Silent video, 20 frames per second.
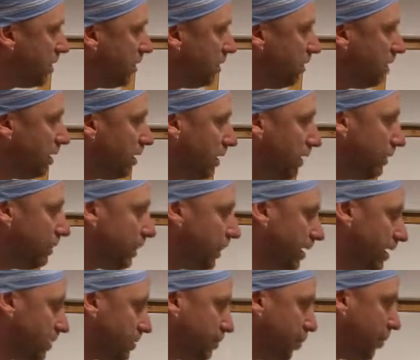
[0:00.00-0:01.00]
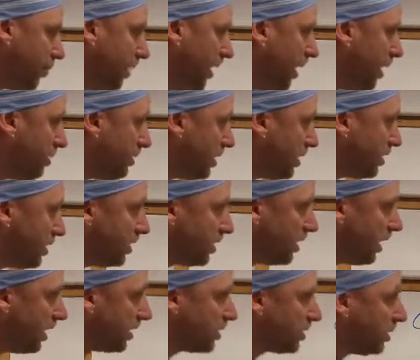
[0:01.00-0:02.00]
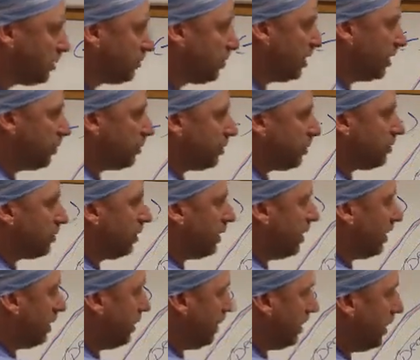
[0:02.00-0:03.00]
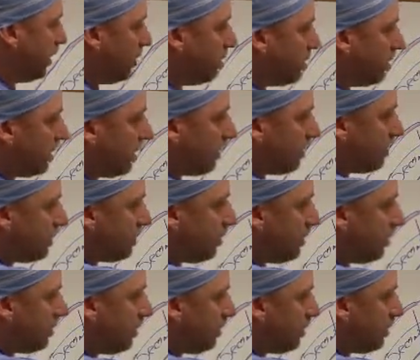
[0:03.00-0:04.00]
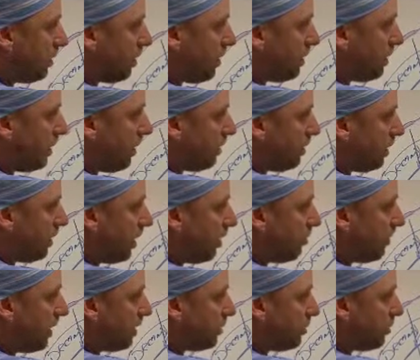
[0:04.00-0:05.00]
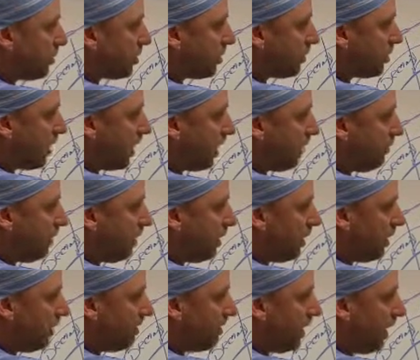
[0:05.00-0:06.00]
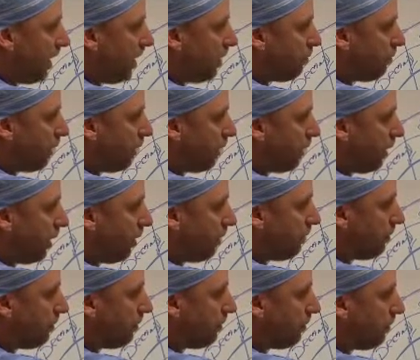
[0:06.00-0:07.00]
here is preparedness is like, so people here, they may do some kind of a diet program,